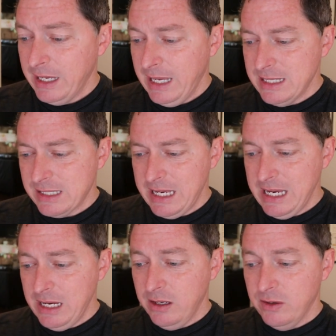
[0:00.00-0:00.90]
is
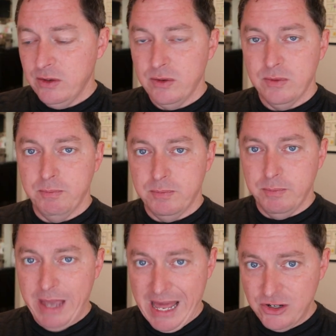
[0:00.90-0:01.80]
he
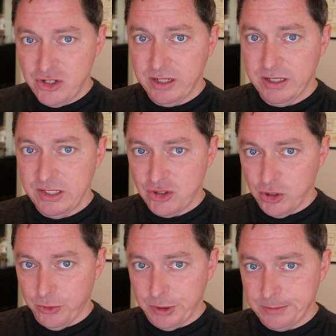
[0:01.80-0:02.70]
managing his
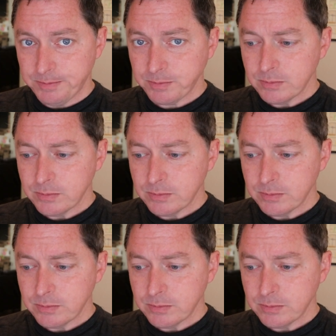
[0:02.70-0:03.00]
children,